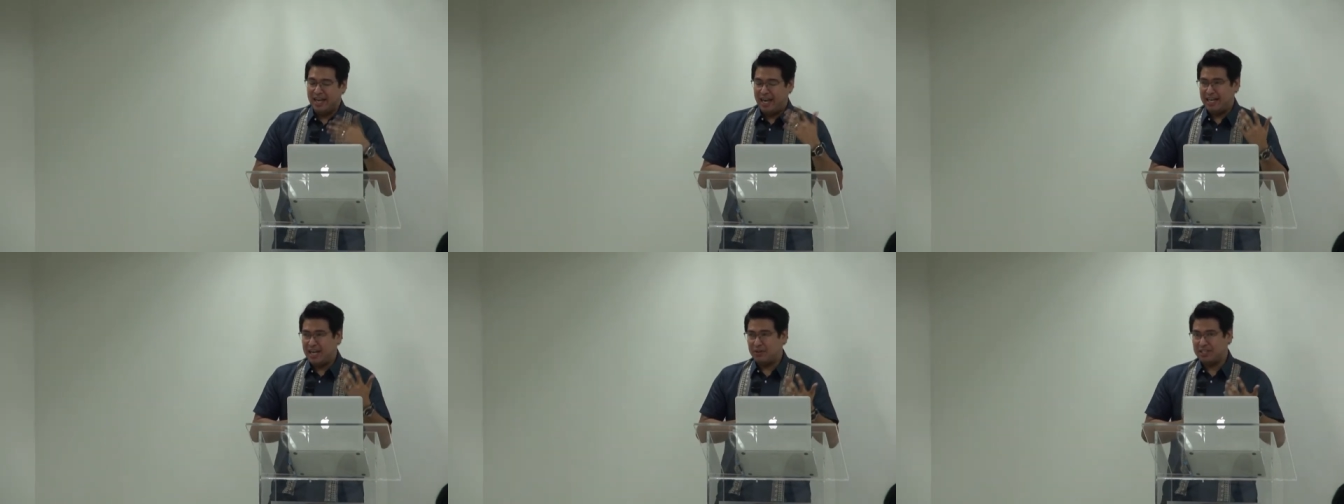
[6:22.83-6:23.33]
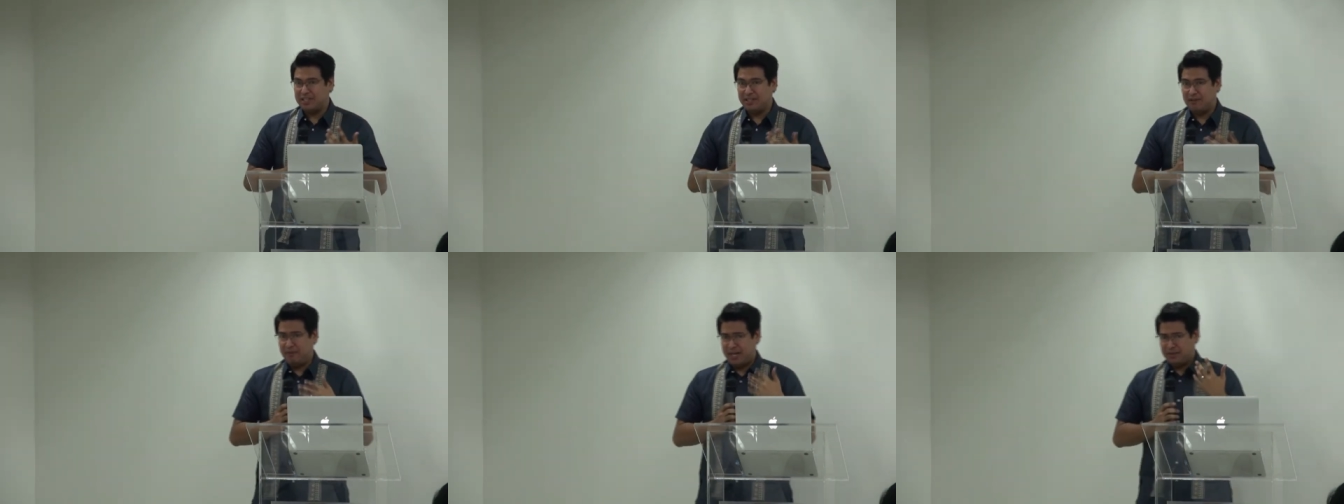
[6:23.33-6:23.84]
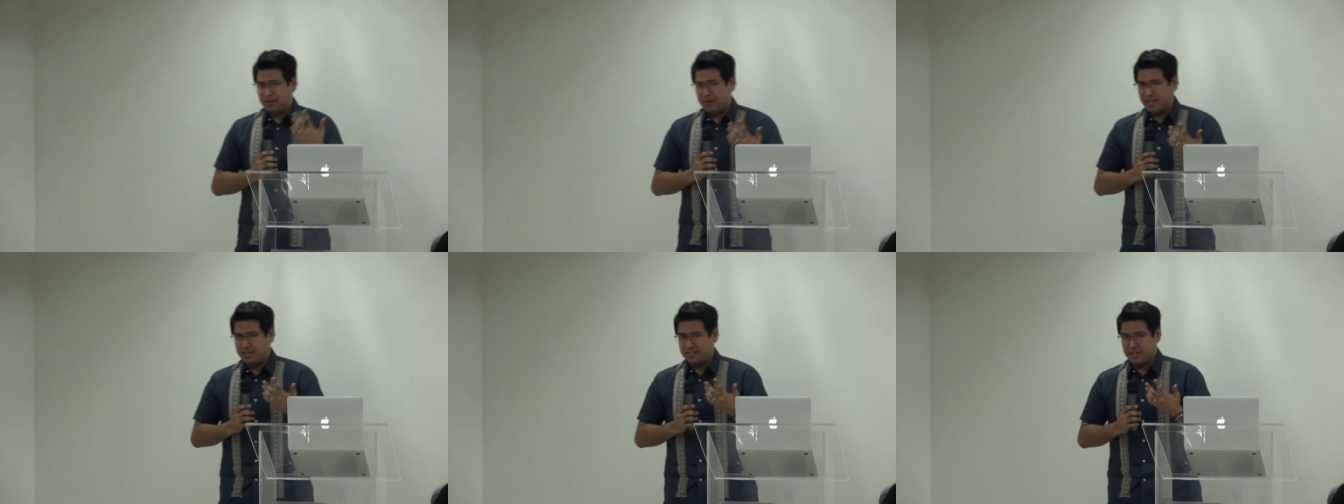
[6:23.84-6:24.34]
And how does it affect your
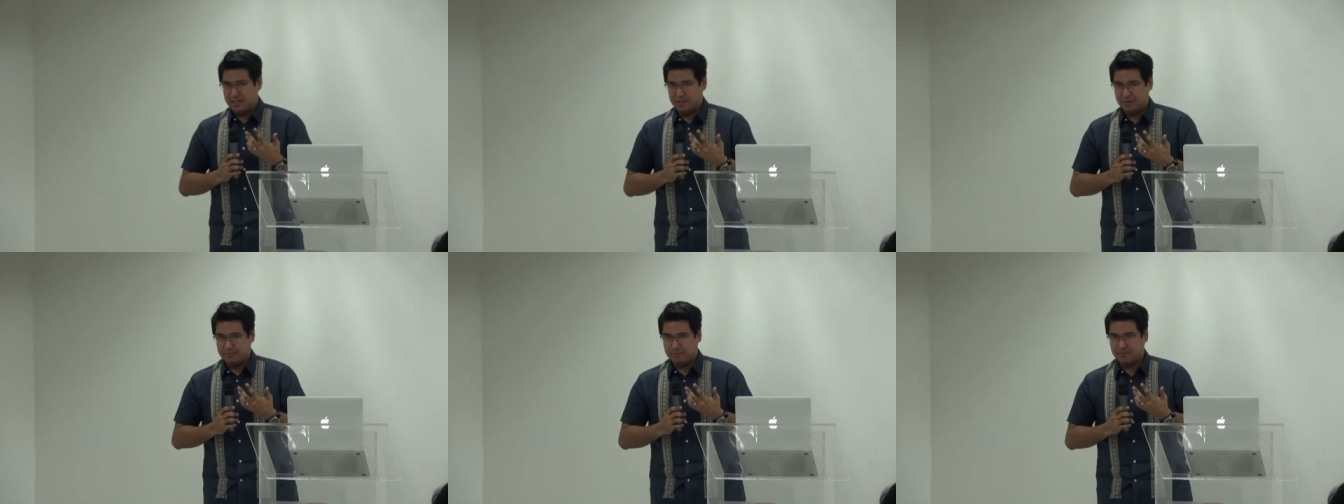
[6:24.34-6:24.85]
organization?